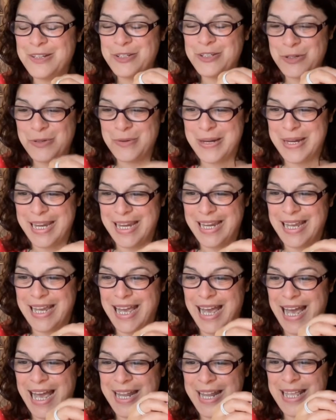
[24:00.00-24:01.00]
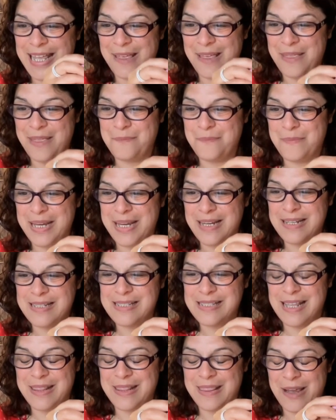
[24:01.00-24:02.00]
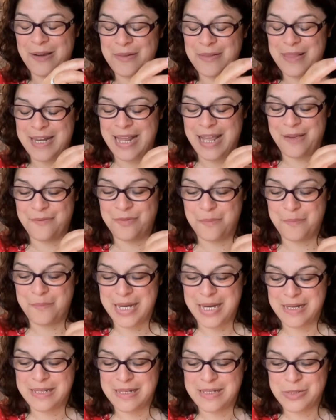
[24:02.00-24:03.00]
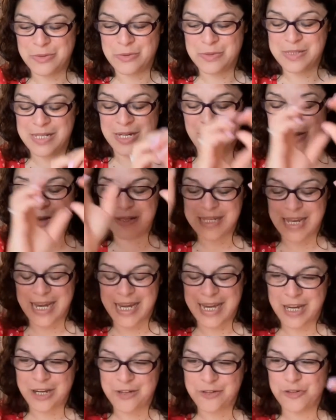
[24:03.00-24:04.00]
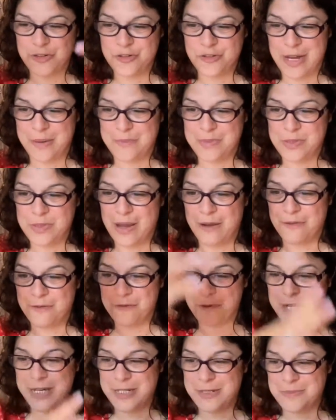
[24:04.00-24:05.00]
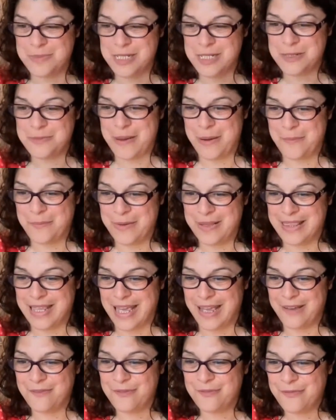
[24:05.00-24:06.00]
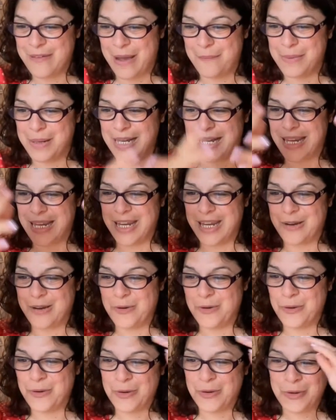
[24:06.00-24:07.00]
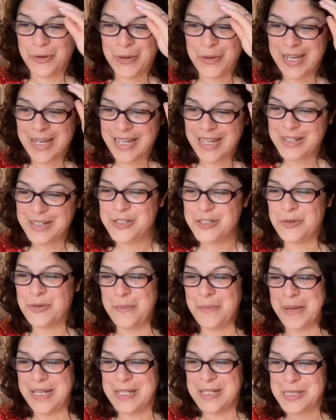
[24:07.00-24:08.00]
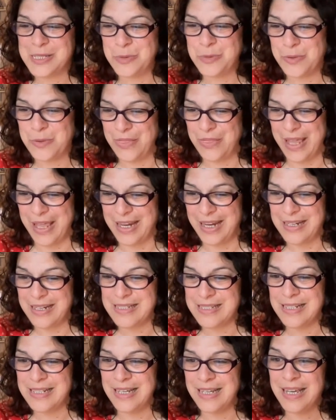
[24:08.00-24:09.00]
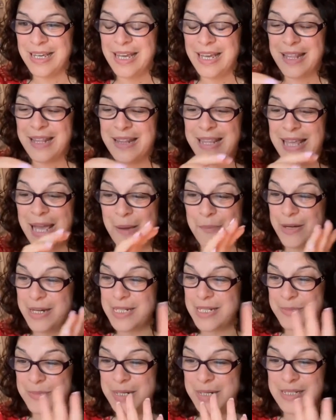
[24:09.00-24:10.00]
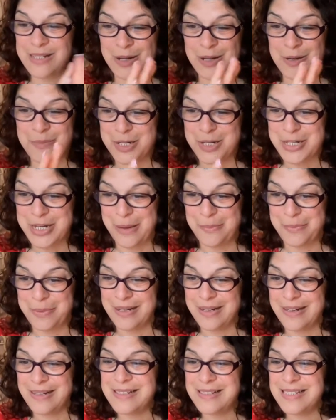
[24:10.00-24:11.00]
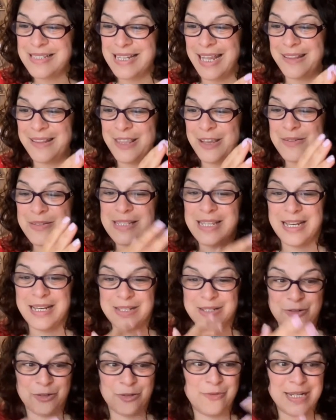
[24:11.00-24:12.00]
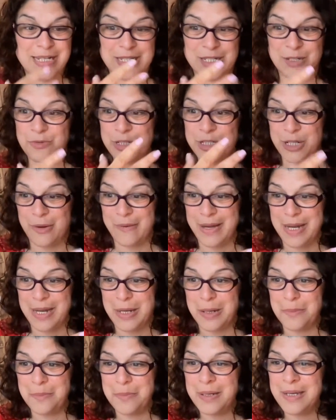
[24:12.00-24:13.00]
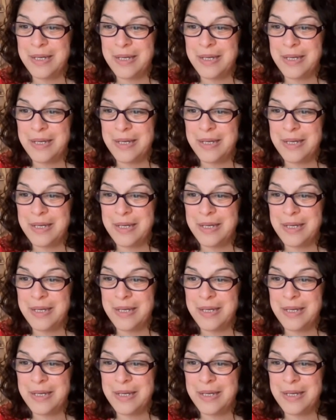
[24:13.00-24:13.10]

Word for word: joy, and that then means that they'll then have the means to also go and take extra trips or have freedom to spend with their family, or do you know what I mean, the small things that brings me so much happiness. And those things are already all showing up.